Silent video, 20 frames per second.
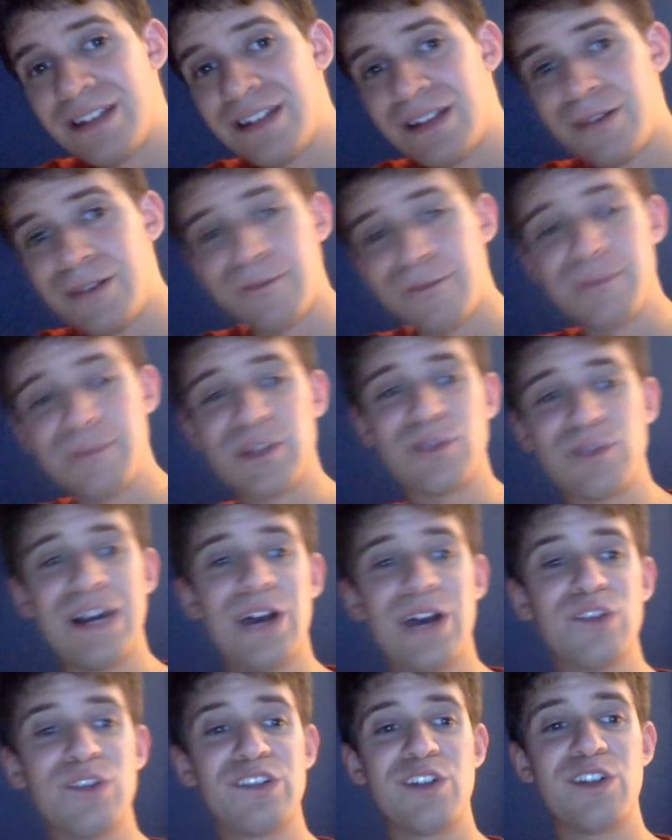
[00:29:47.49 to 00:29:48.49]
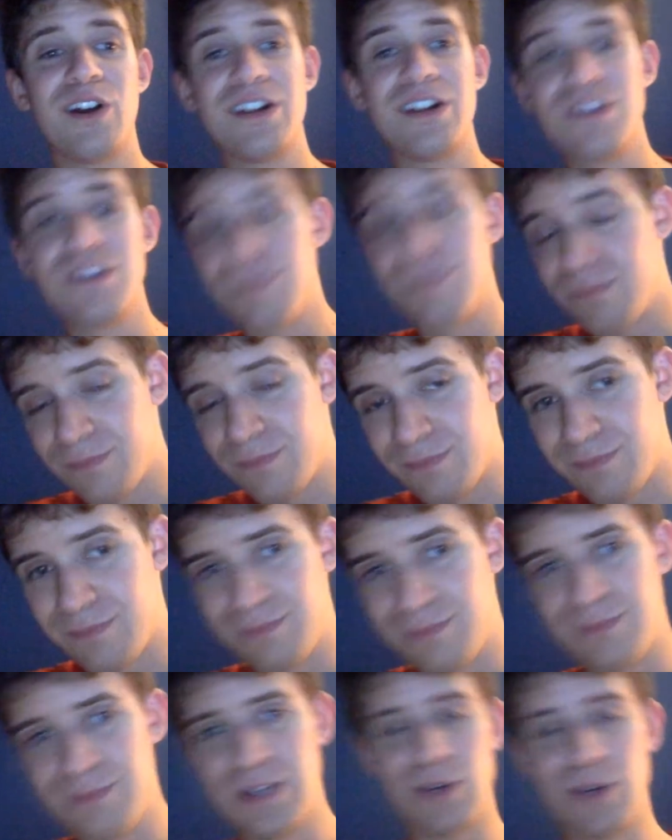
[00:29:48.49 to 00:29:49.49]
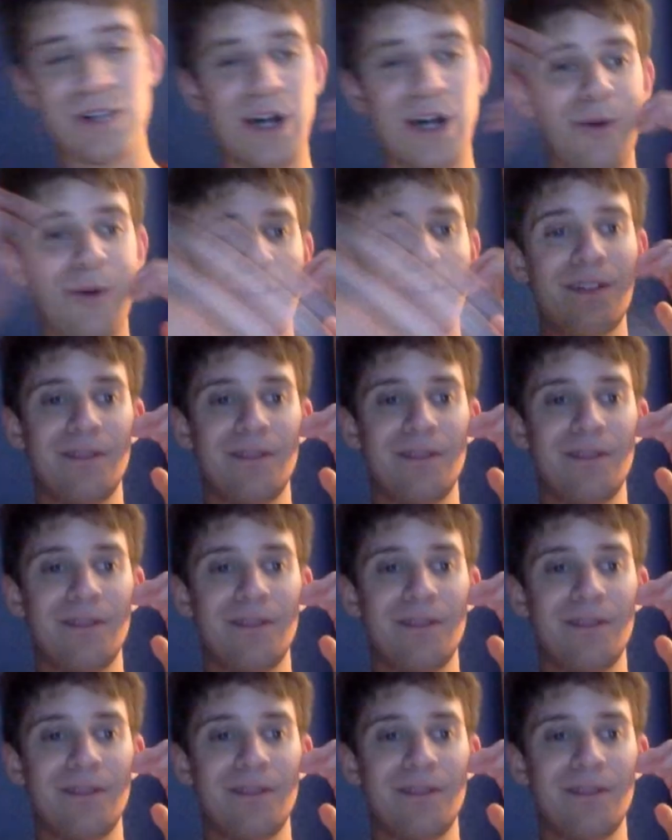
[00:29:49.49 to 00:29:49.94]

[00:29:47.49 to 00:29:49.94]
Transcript: from the crowd started, you know, going.